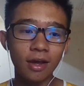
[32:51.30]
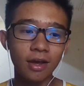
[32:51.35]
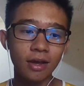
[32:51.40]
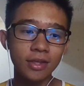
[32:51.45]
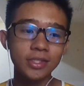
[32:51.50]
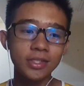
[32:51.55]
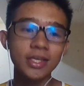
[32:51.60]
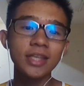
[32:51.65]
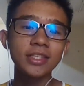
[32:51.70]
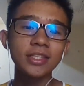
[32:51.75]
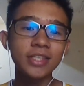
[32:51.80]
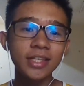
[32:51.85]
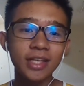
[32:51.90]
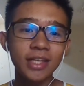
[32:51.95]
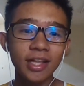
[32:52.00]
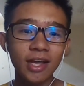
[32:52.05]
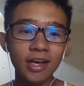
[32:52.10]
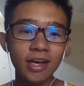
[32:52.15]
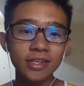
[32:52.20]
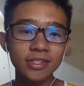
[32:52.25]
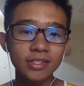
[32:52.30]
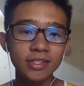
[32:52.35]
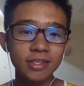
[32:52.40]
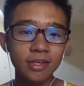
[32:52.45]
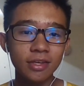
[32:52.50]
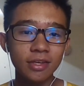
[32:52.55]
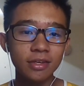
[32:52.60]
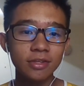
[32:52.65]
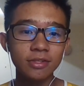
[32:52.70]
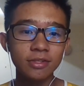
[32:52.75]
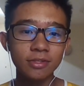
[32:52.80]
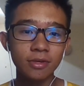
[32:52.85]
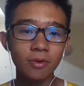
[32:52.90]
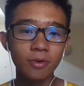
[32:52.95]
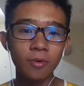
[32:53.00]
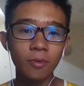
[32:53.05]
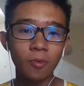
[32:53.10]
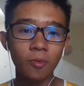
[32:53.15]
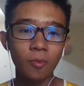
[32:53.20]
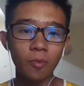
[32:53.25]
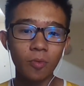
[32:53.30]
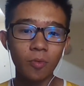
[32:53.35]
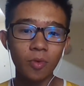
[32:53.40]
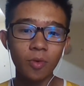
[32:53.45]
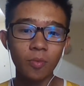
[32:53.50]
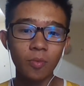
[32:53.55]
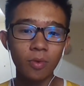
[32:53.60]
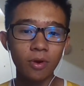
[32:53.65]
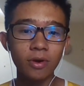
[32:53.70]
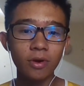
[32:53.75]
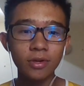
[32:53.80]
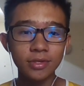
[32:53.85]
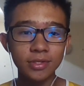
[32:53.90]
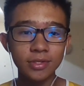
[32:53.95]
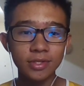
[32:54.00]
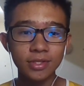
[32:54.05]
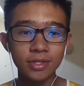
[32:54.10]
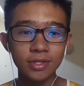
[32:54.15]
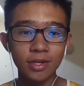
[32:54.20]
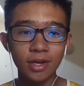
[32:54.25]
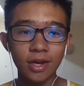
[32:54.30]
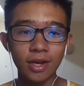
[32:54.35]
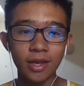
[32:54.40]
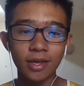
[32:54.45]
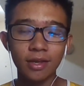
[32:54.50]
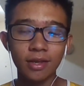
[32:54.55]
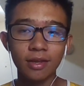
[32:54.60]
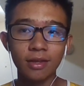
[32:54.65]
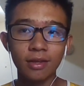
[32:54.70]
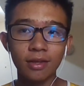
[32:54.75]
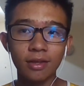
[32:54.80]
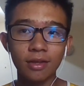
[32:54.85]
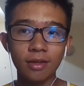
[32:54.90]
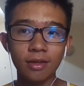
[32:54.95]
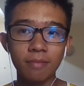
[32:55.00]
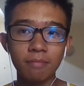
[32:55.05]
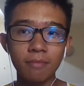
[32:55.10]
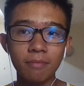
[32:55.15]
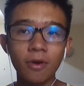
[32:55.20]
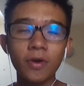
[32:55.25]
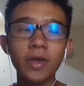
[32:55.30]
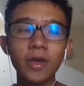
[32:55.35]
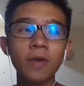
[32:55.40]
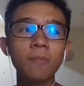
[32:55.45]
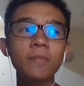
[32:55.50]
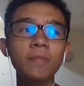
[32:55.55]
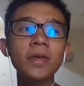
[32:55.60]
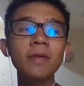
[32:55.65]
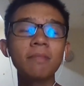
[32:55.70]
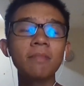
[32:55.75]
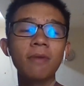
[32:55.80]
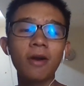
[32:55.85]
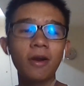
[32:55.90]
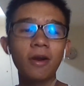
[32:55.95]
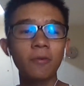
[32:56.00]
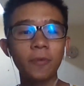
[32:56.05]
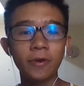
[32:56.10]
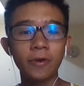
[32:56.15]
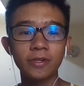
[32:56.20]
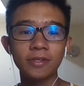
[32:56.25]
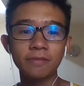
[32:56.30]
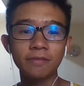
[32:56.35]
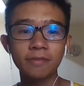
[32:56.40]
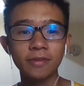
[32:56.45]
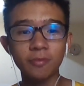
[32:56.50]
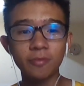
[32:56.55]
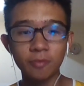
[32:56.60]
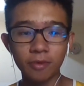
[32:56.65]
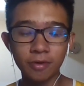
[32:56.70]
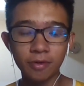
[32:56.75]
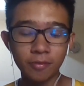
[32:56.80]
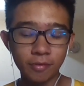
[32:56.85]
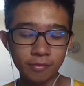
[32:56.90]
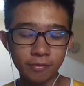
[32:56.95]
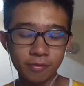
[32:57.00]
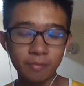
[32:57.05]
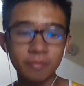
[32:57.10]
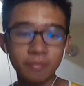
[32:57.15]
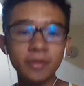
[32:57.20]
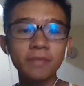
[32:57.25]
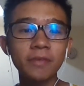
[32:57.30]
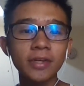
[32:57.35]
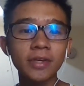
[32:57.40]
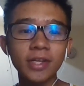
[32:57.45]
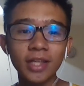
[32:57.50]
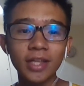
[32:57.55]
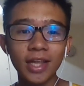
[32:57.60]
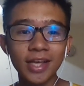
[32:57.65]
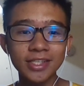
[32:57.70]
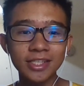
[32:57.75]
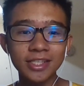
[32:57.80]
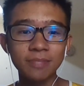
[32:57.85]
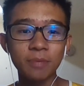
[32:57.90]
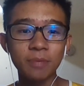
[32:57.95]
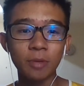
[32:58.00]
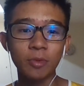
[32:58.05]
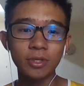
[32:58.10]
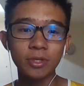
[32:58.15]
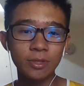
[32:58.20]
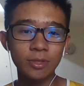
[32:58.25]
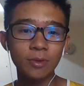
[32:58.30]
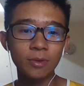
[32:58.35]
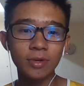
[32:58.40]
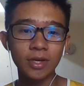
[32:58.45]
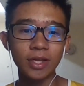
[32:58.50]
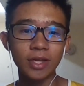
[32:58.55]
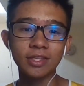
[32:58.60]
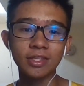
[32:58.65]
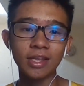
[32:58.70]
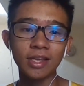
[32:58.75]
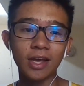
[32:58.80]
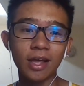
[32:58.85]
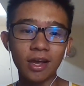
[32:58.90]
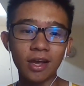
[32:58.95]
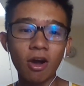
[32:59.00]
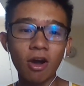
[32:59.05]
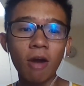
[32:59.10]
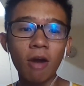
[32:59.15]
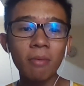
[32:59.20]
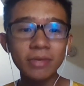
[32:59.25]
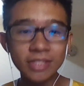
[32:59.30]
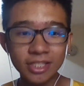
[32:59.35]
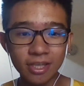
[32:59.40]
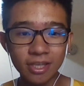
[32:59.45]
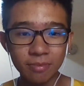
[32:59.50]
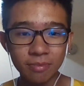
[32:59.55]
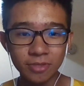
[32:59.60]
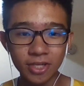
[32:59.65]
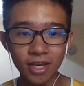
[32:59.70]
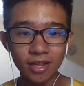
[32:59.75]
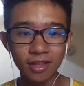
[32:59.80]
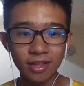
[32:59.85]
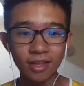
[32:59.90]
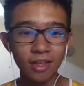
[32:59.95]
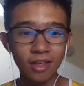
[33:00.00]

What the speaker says: D&T class, so we weren't like, okay, me and Mario, we're from different classes, but we took a common subject